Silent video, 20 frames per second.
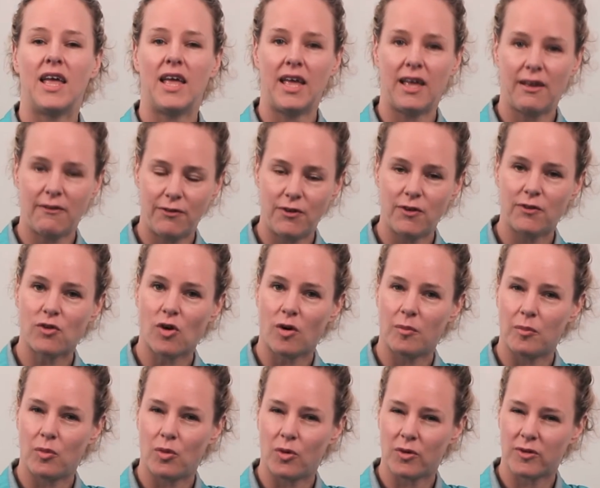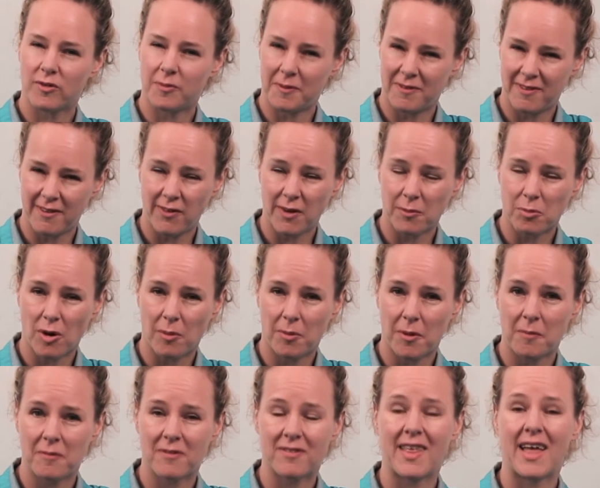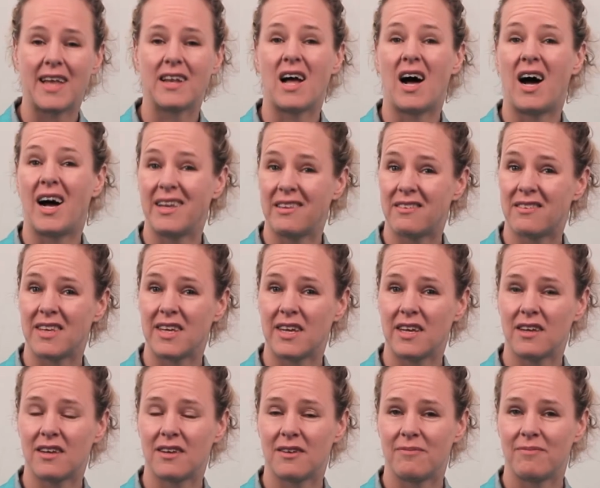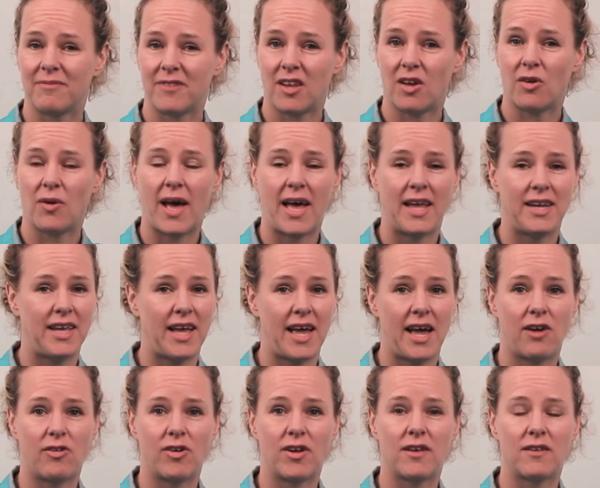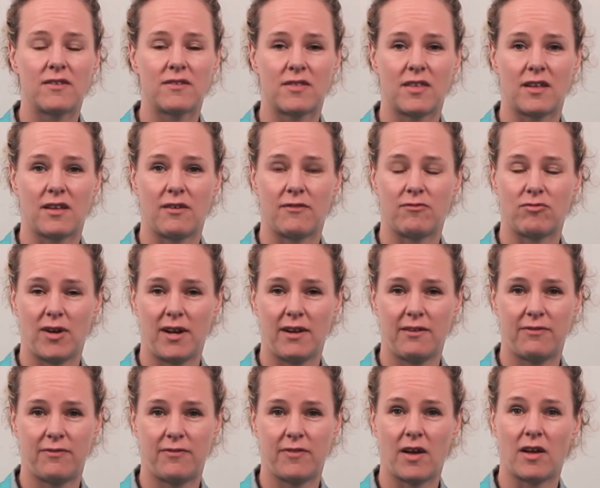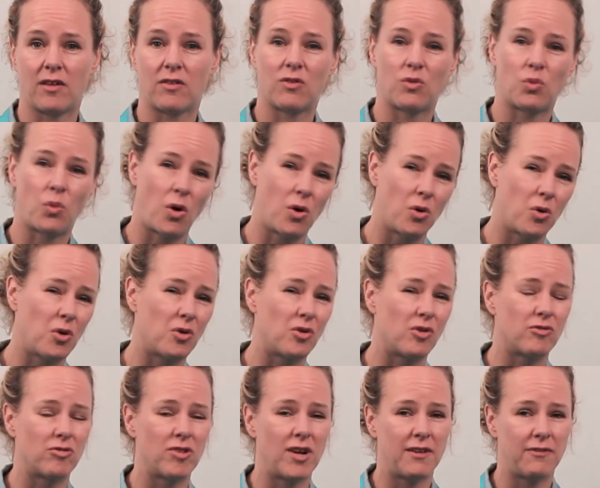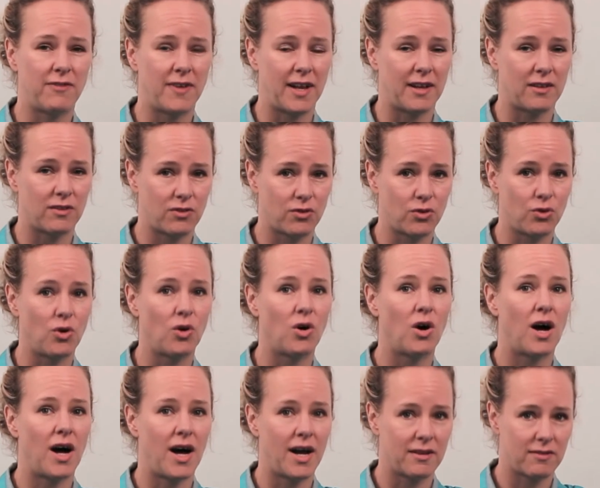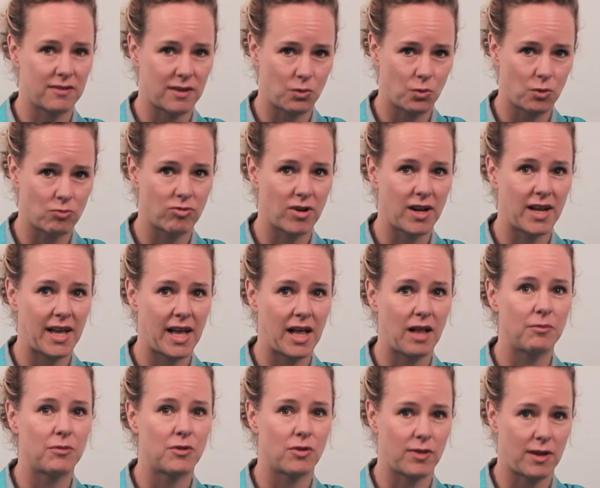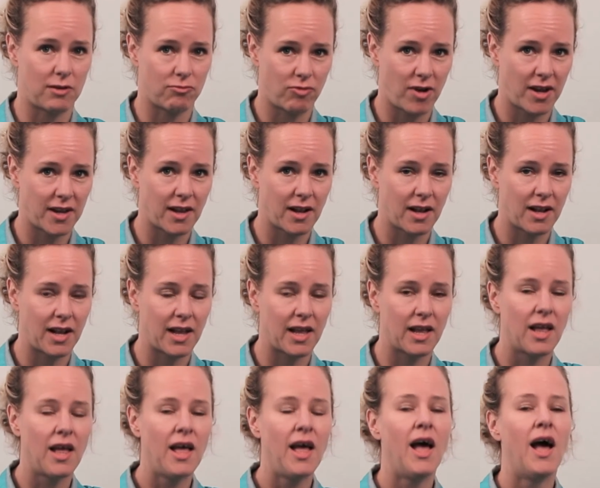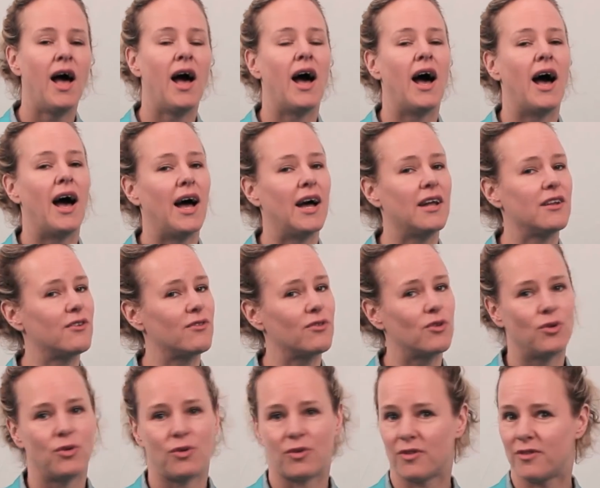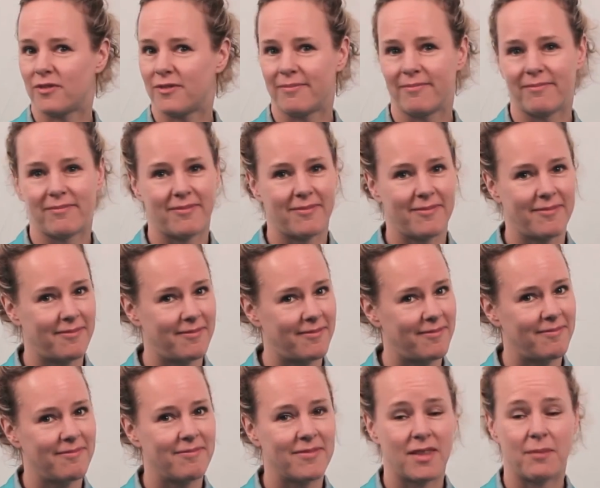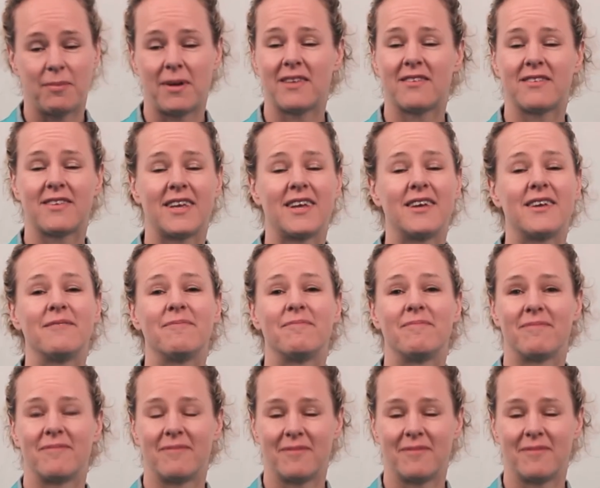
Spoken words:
If you've got more specific problems, then icing, any areas that have really swollen or really feeling sore, icing will really help. Do that regularly. And of course, the best thing,